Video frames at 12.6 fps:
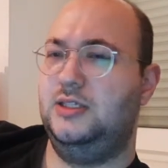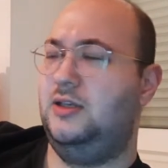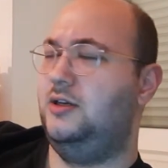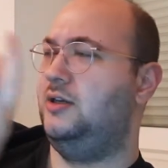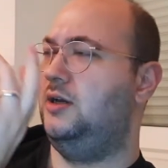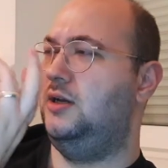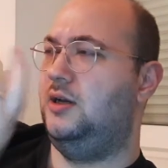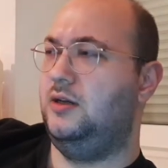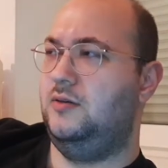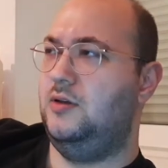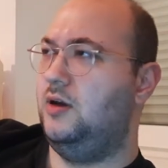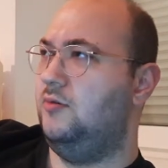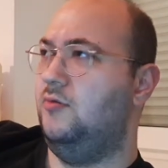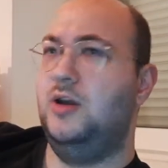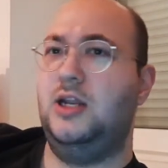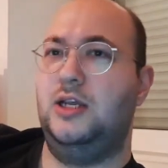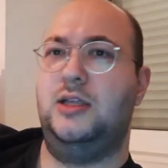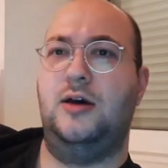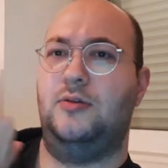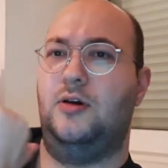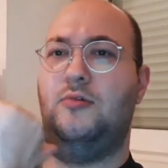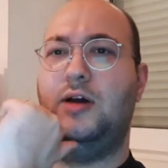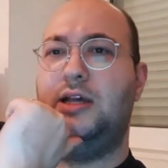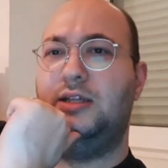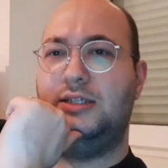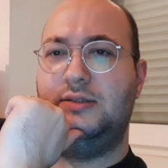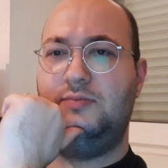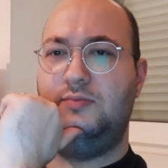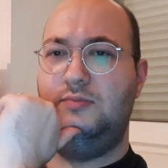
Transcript: Like I really don't know where this